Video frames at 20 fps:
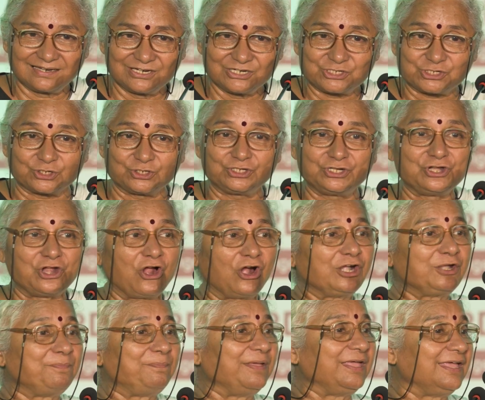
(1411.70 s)
should
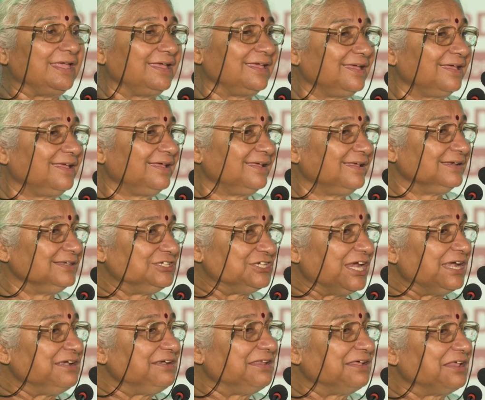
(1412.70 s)
not be
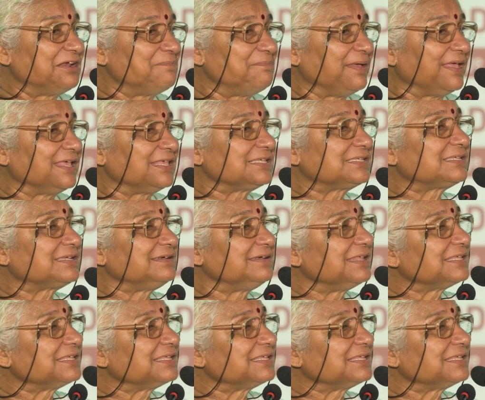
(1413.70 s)
gender-based